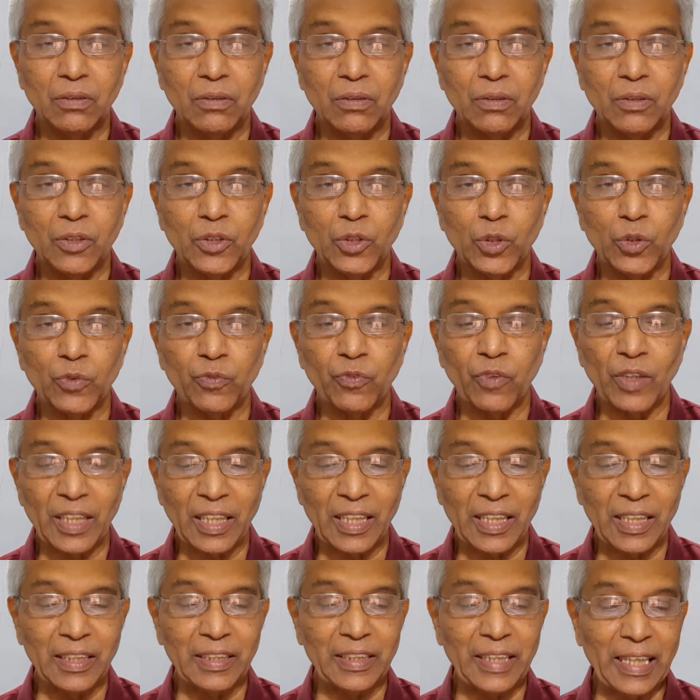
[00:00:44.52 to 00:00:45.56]
You
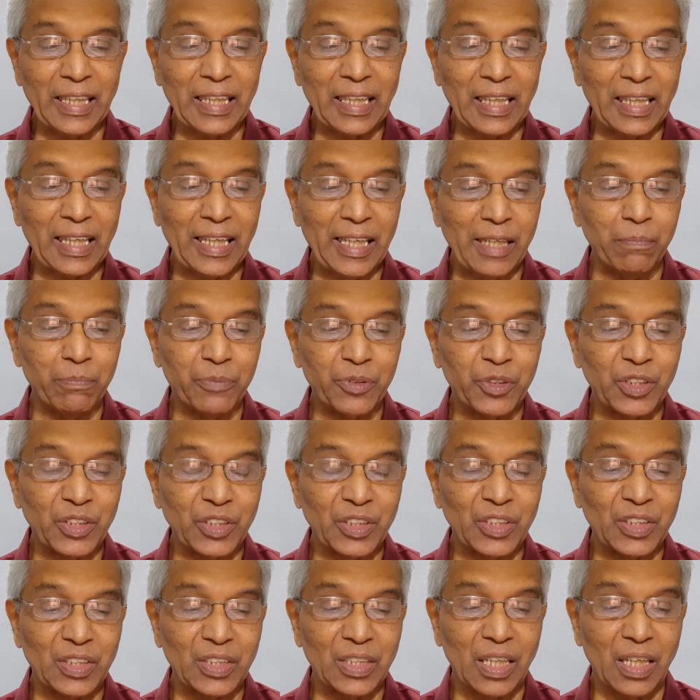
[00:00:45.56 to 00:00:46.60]
forget their
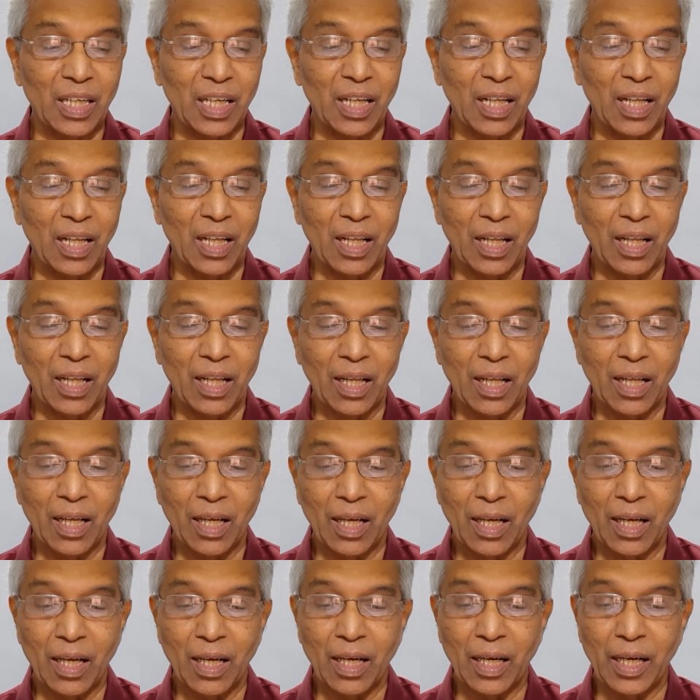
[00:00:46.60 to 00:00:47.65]
claims
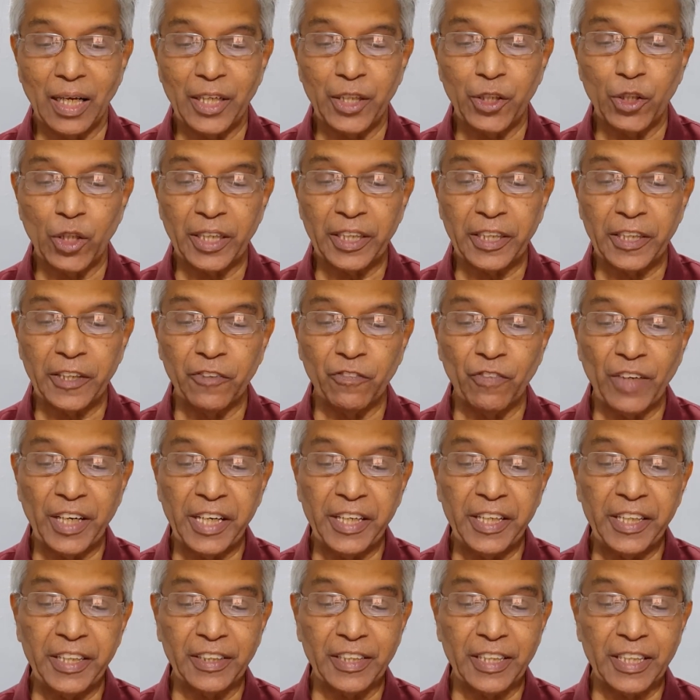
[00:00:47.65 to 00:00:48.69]
and you are
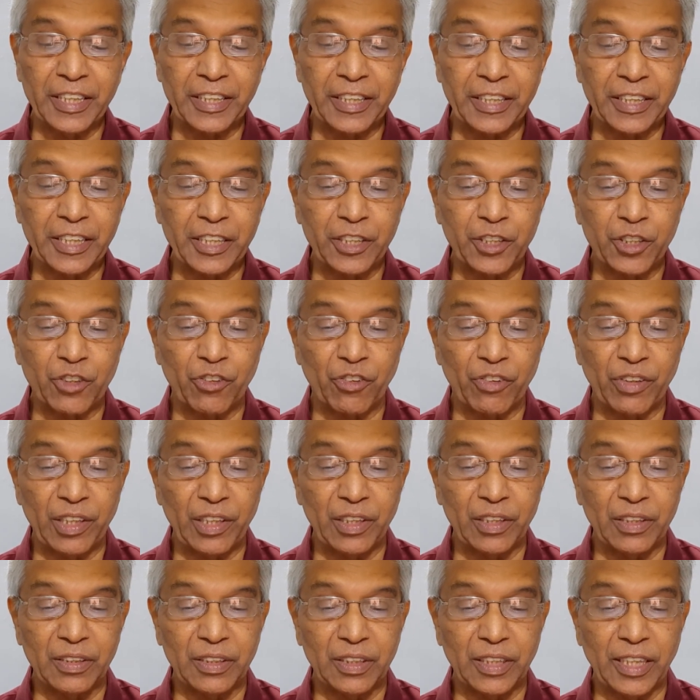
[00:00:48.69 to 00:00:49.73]
invading their territory.
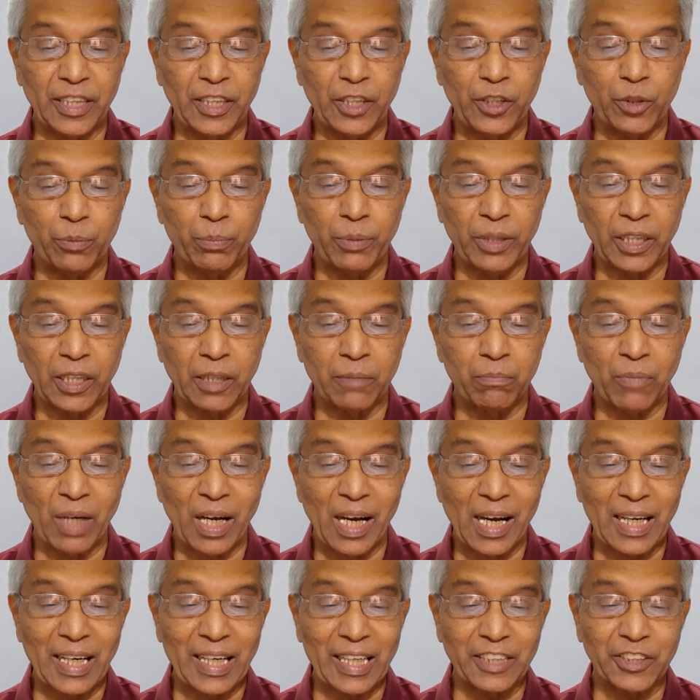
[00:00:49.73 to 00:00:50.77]
Then you become
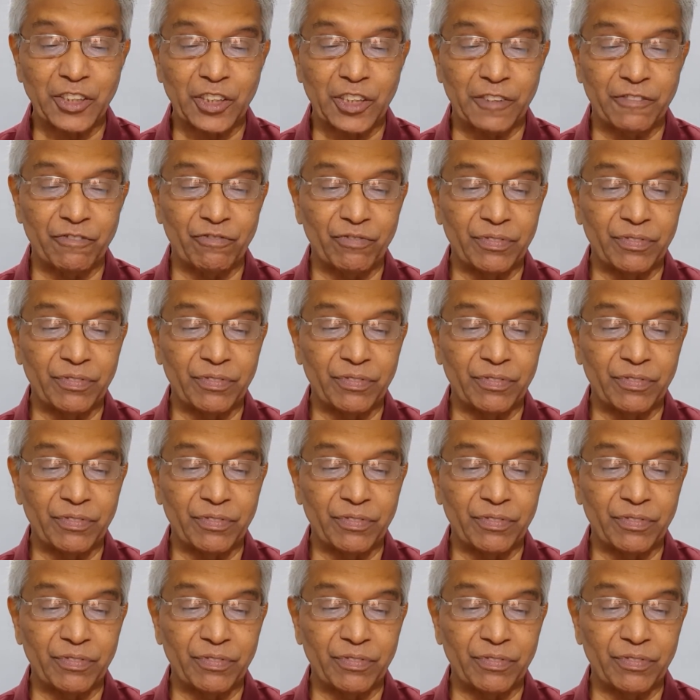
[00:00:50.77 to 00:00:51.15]
aggressive.